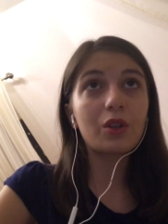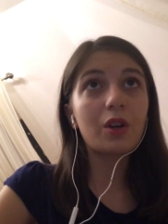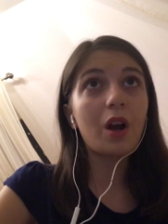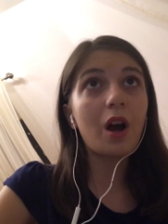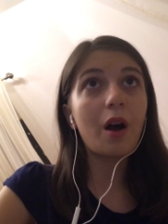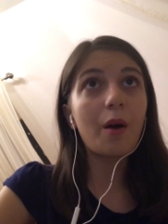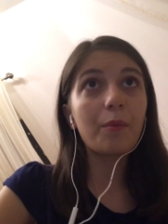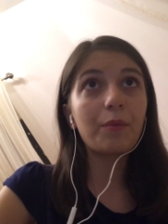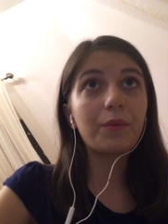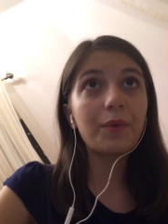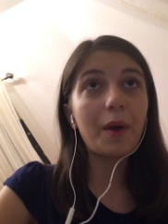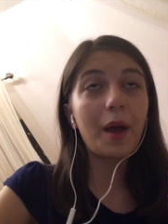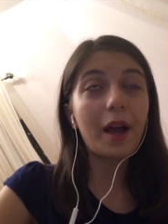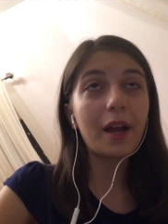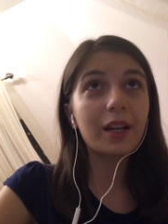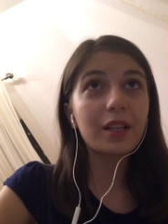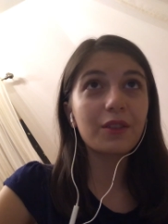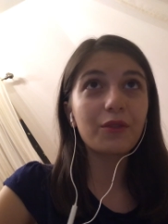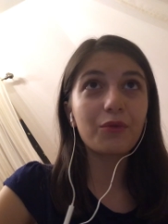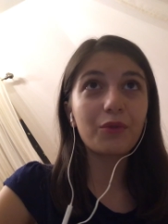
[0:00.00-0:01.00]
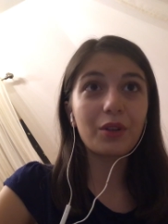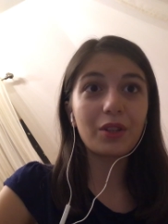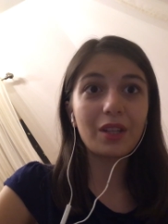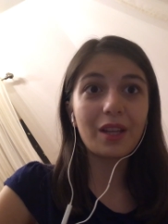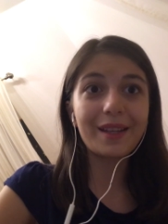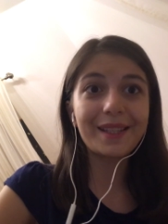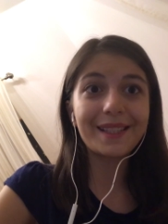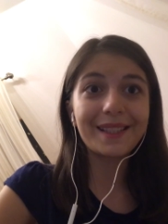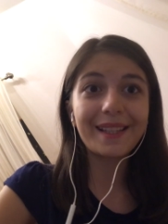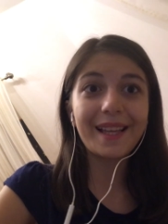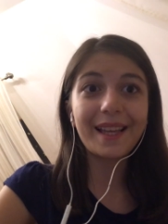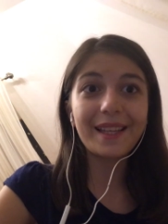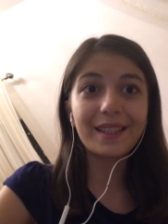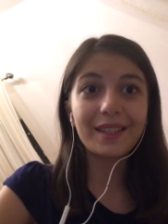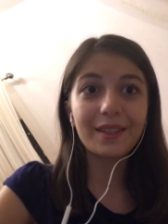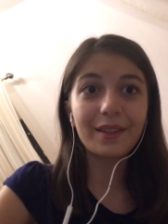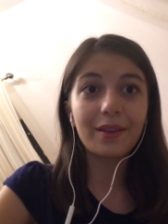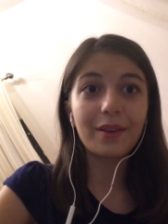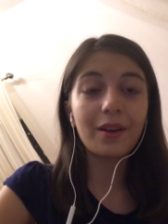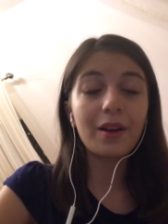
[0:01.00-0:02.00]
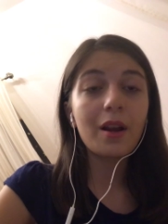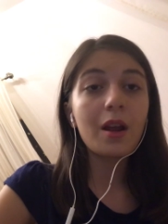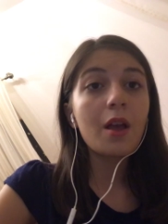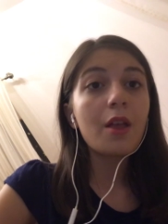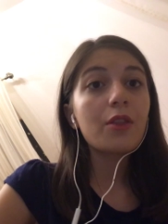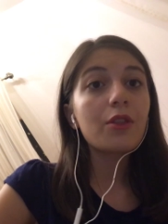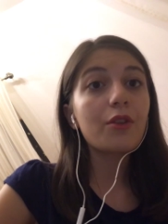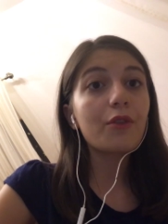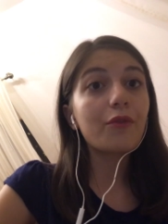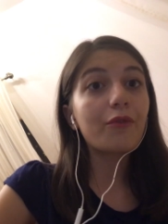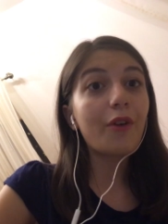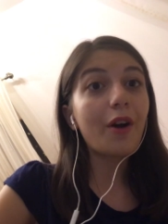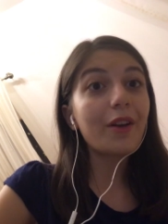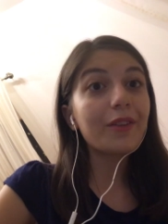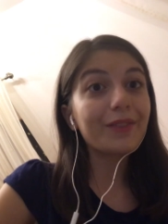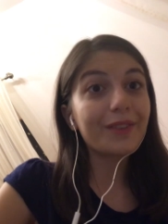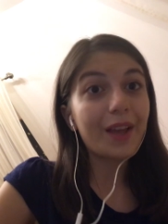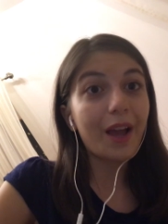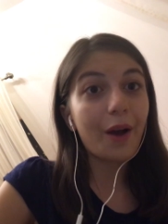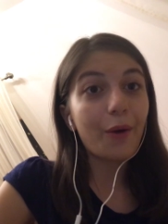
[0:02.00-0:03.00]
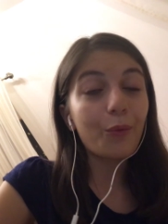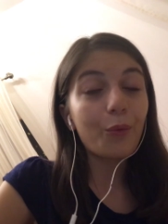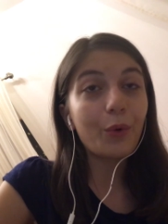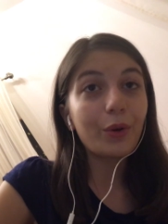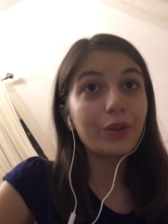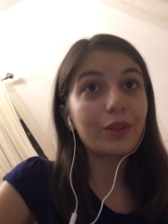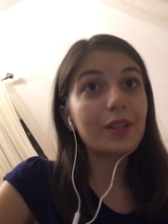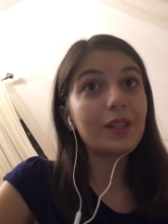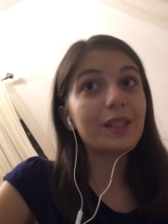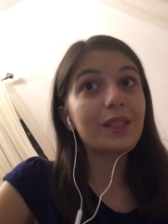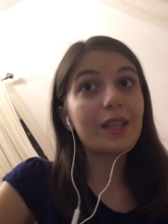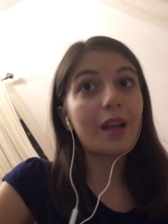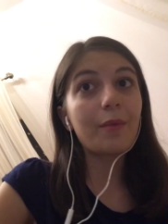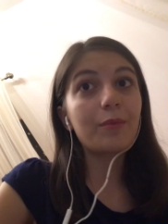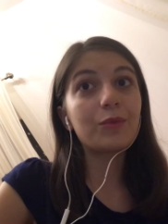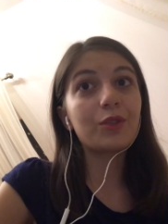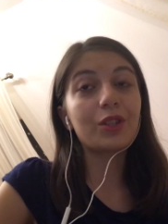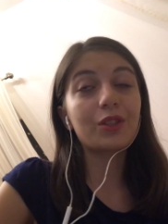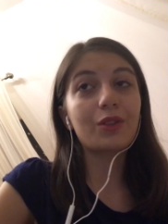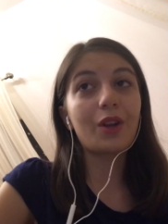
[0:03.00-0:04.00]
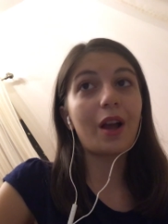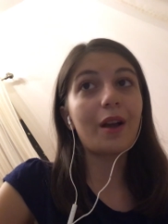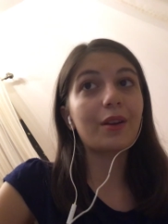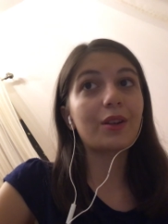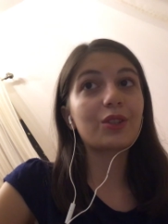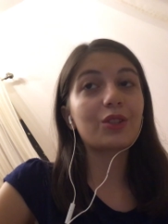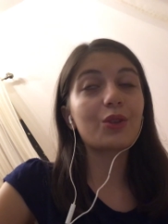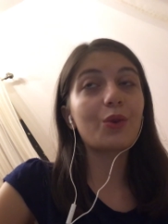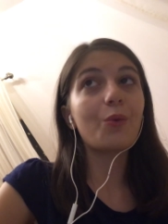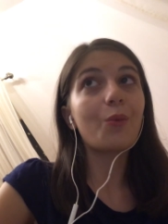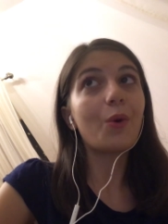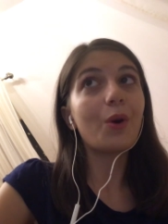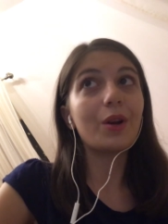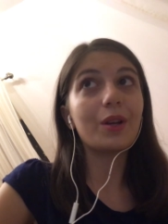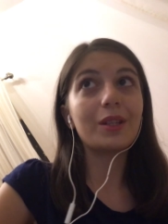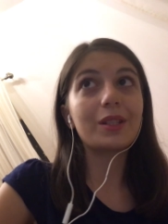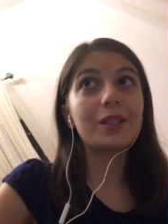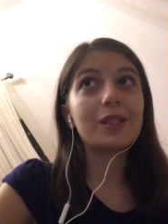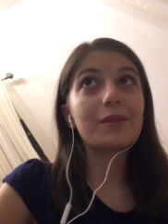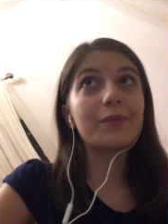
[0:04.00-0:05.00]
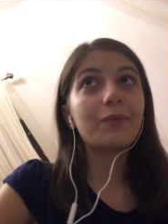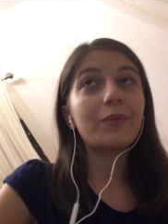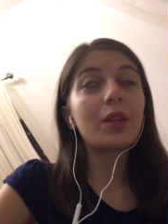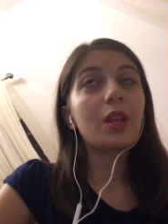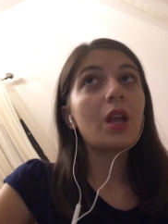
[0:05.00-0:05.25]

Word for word: to come back three days later to find out what the subject actually was.